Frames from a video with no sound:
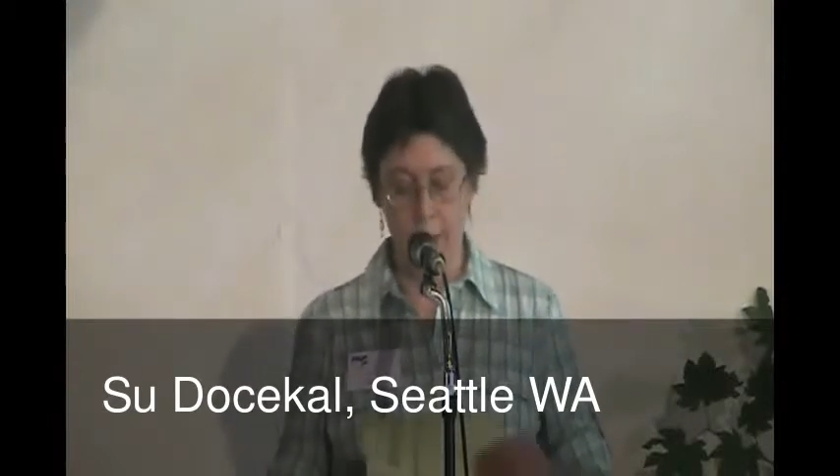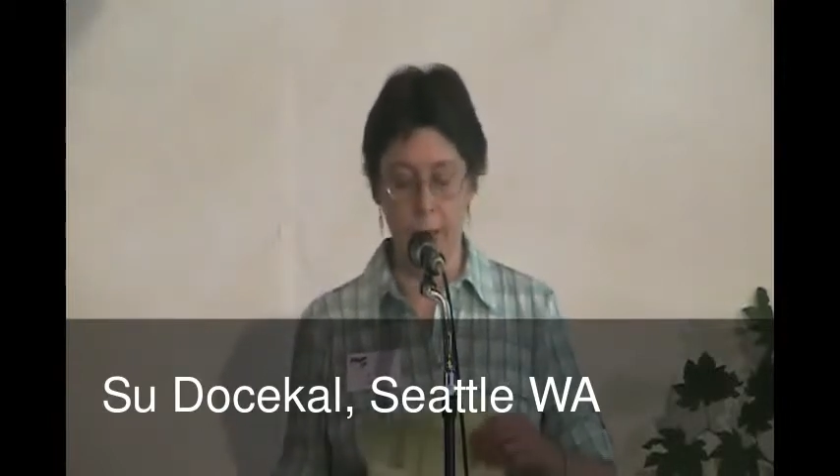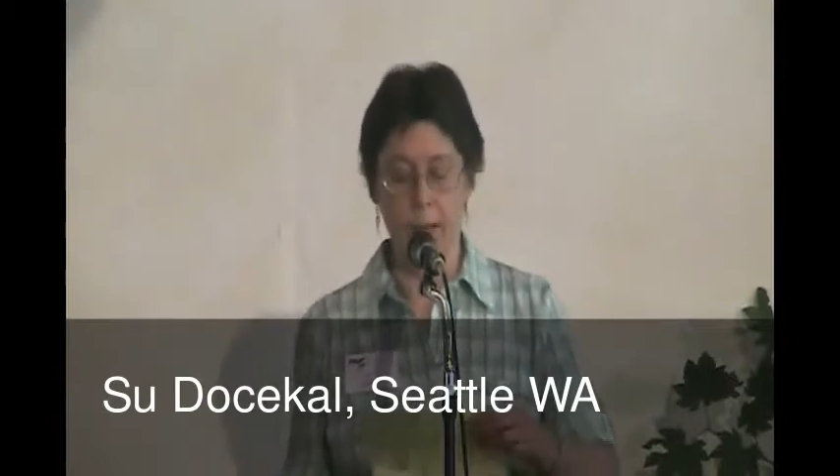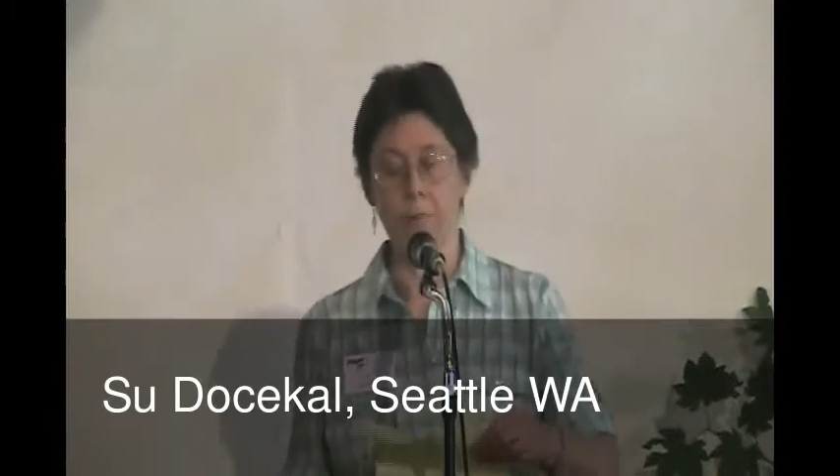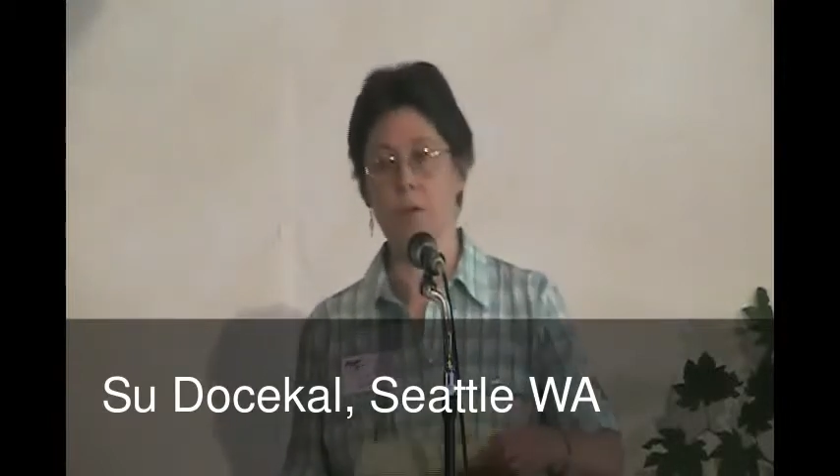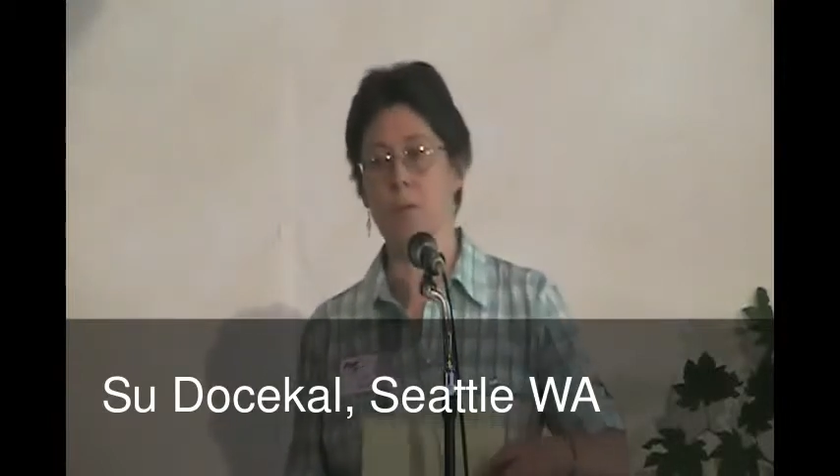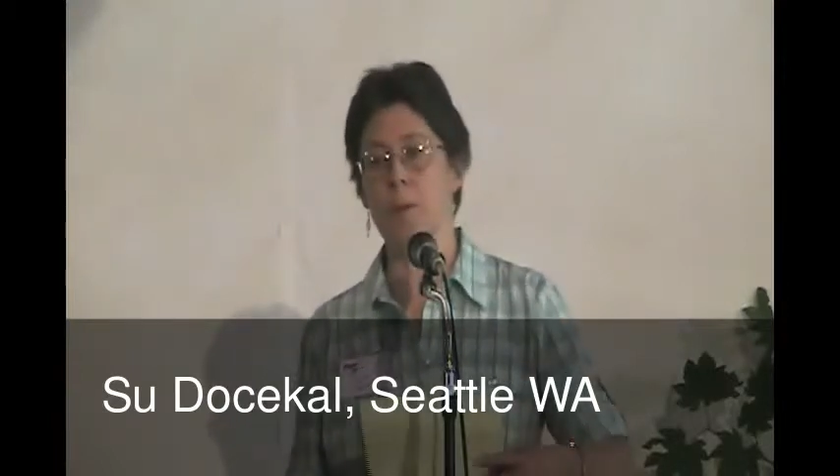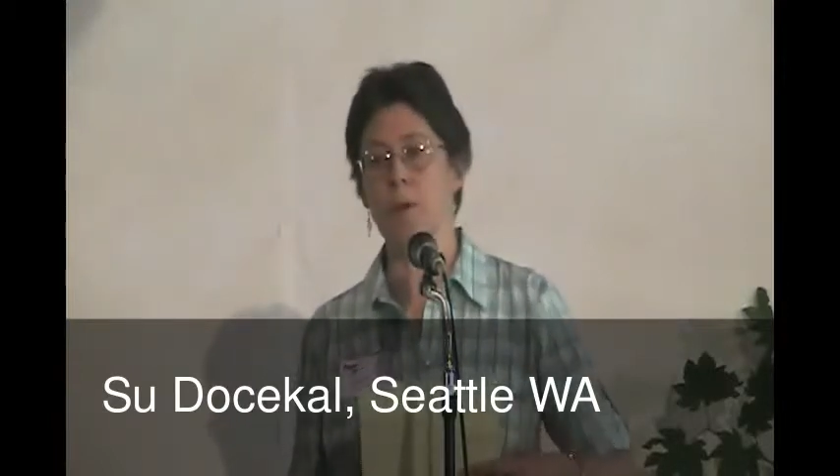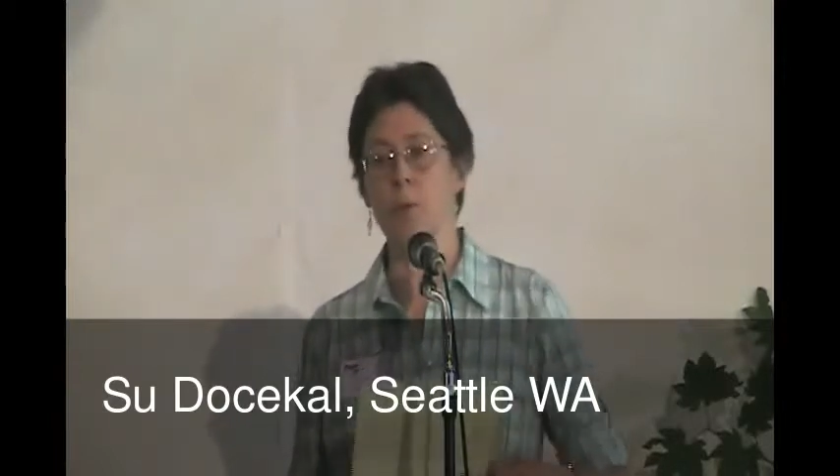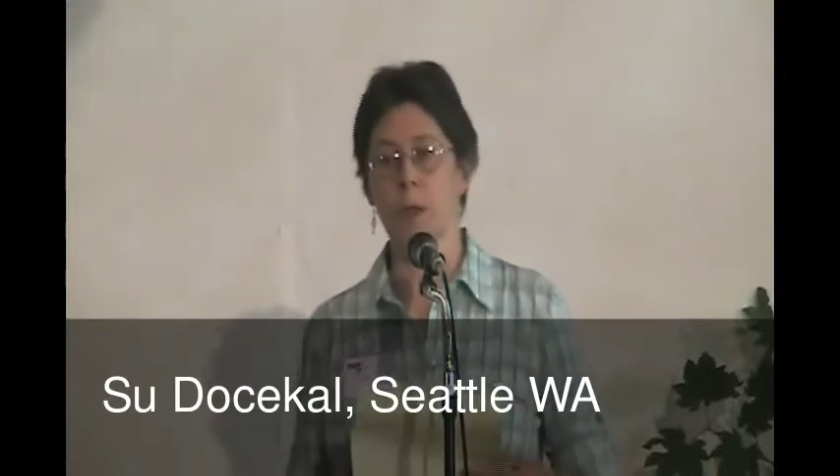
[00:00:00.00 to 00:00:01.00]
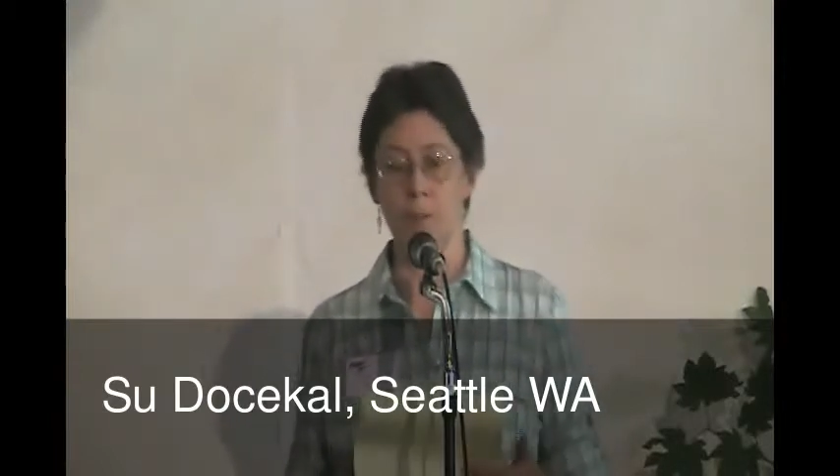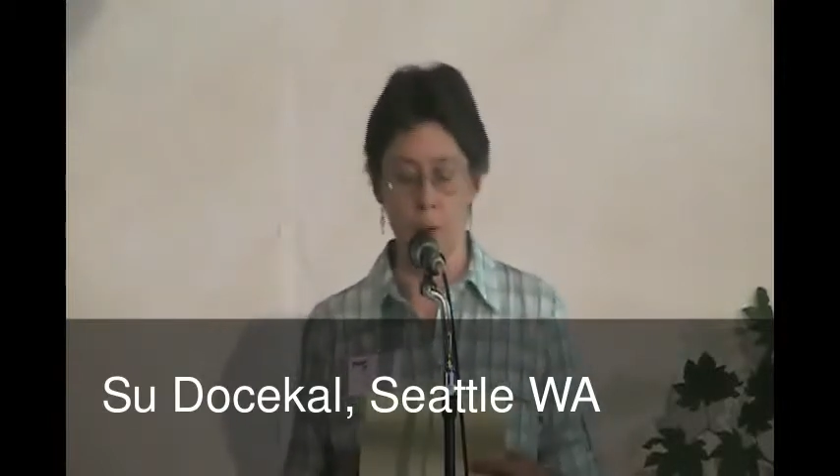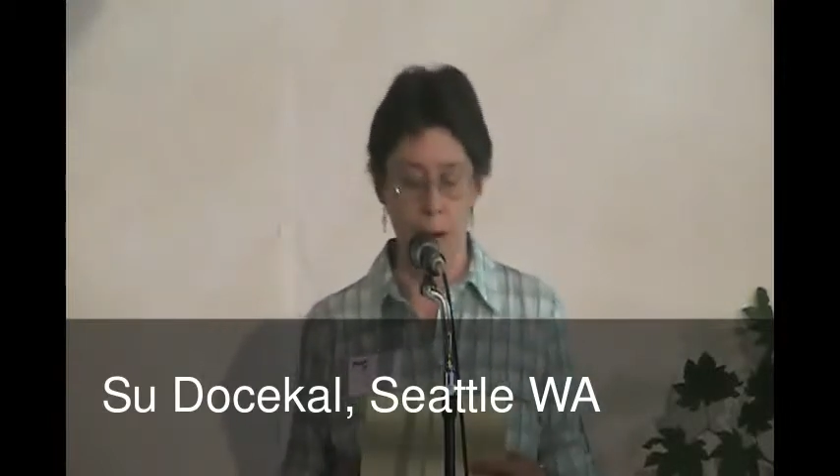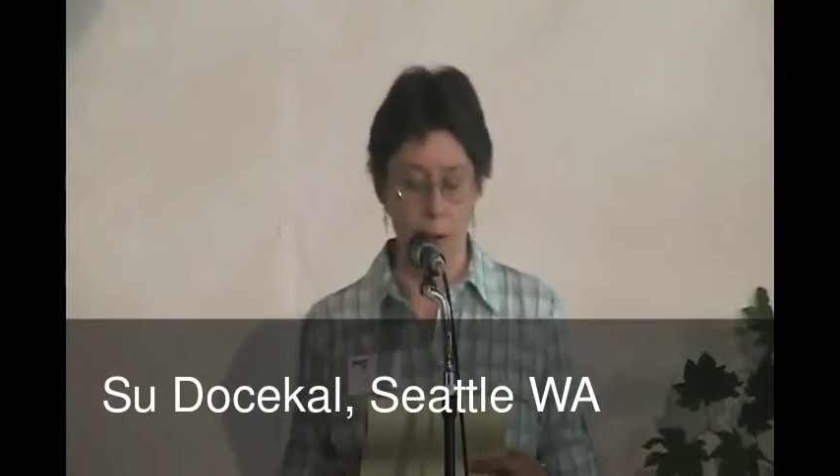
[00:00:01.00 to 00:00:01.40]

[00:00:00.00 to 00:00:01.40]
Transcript: making the FSP really